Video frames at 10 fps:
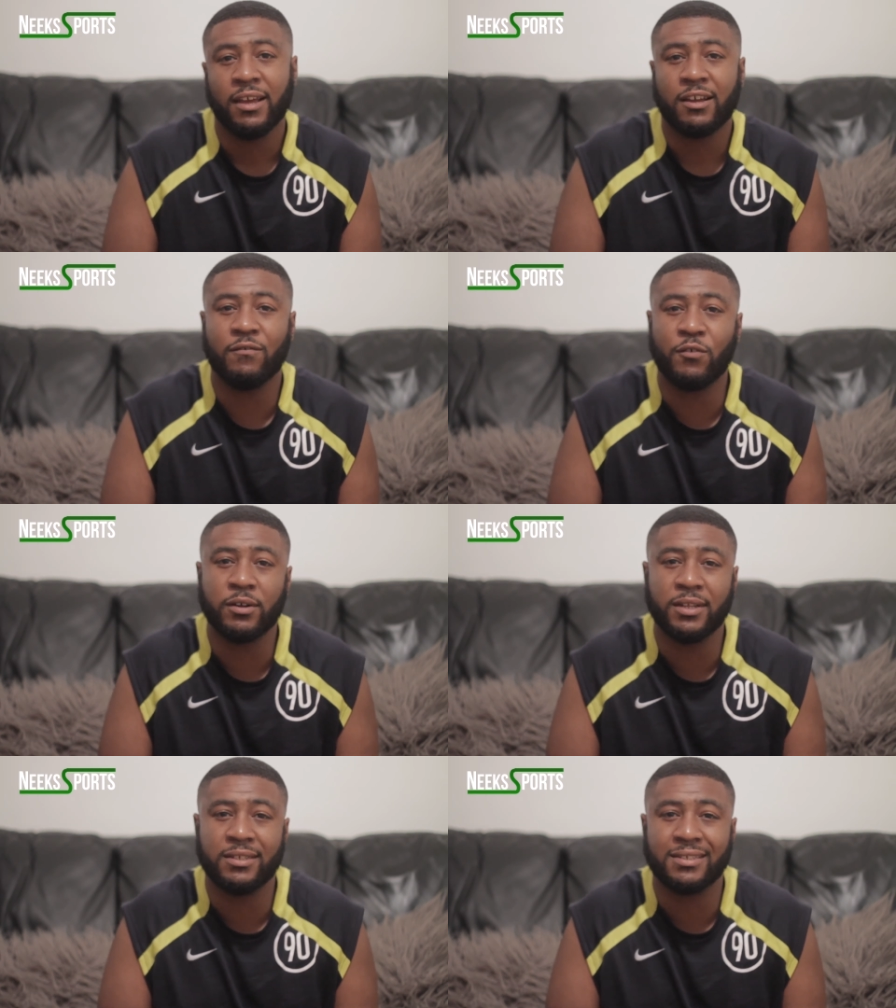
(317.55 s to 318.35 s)

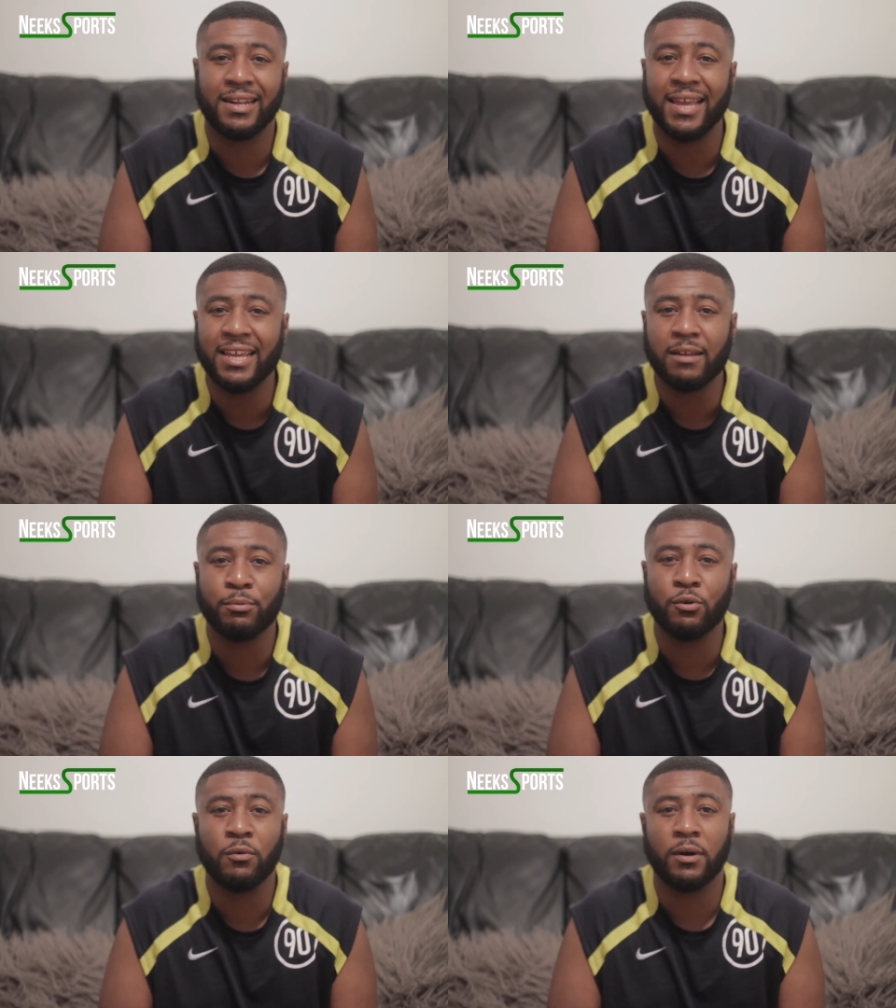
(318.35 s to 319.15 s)
Cavani just laid the
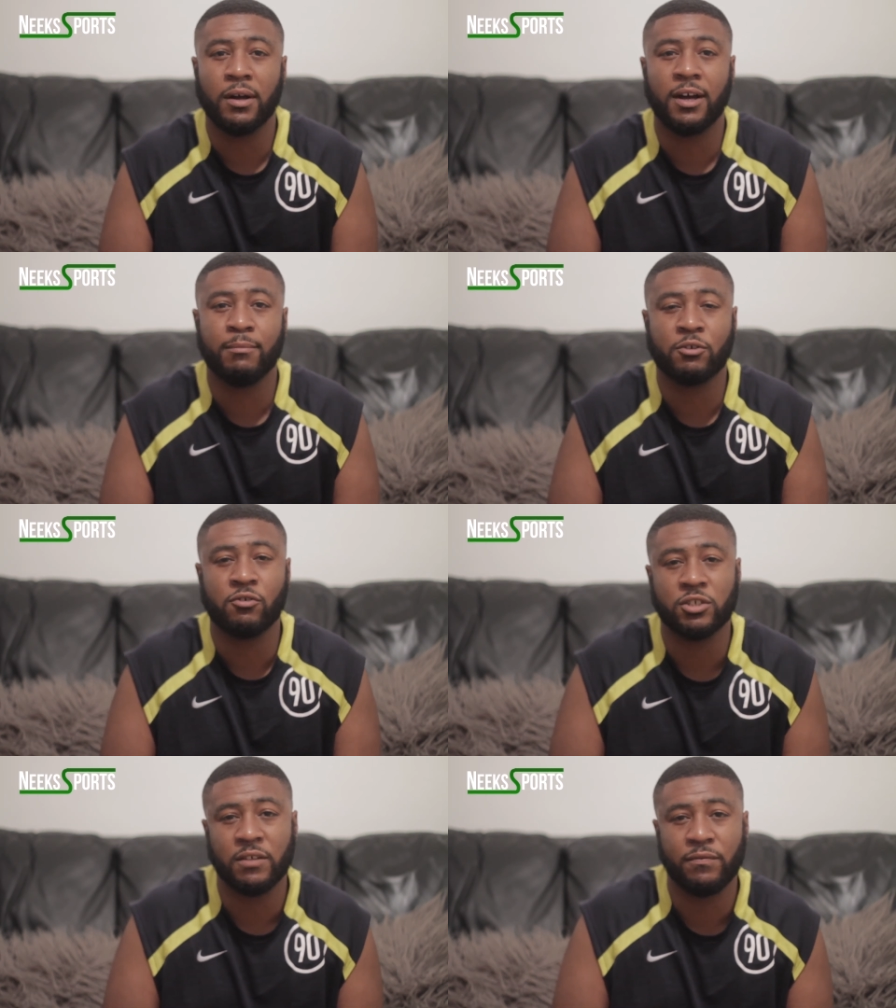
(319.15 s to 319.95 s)
ball uh,
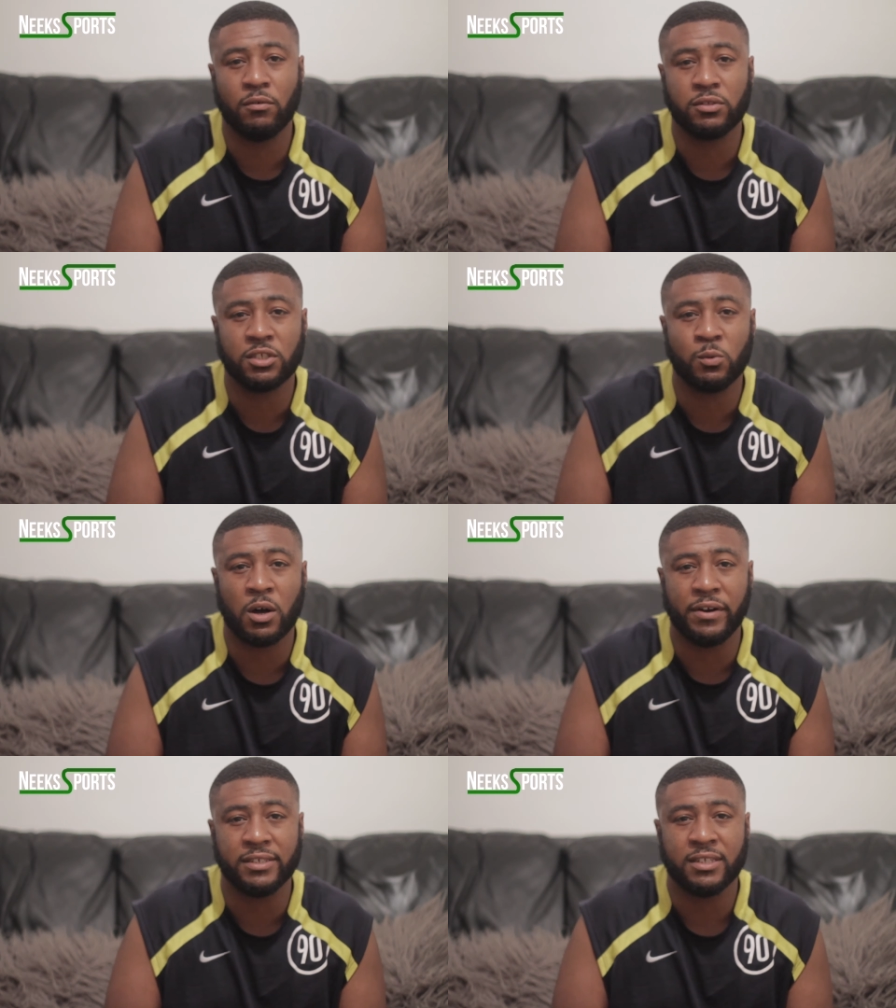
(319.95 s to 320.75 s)
across the floor to
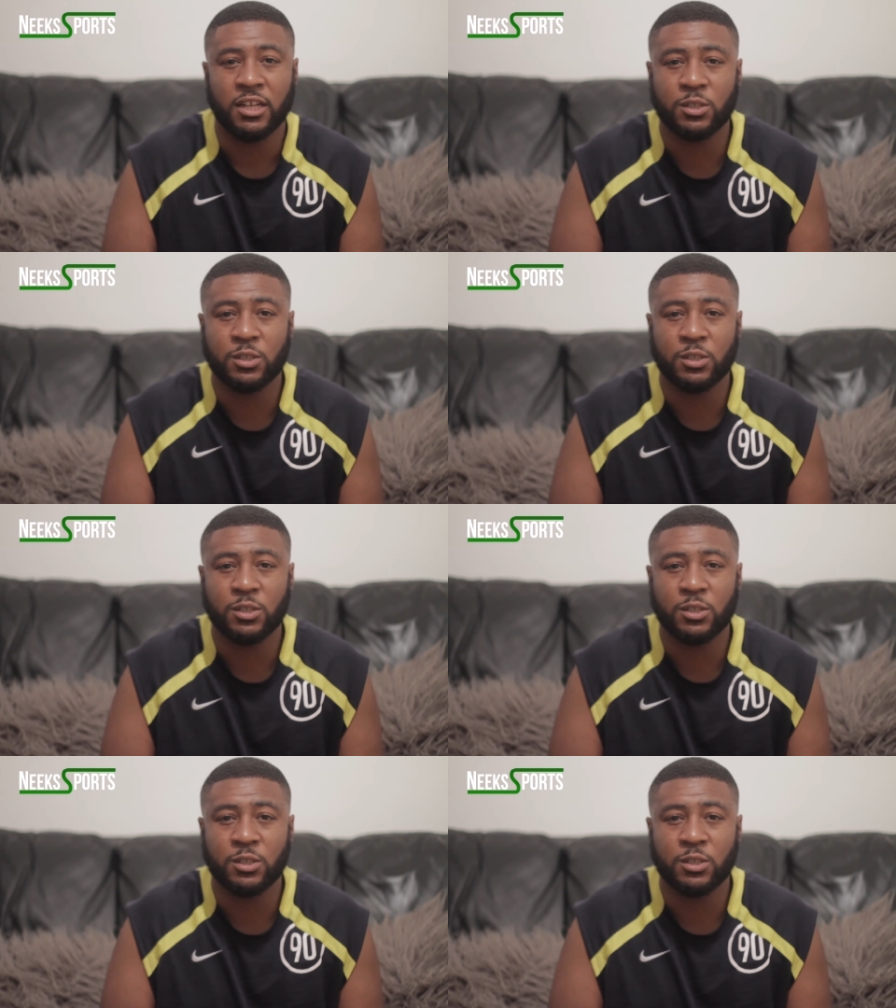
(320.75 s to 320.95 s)
Suarez.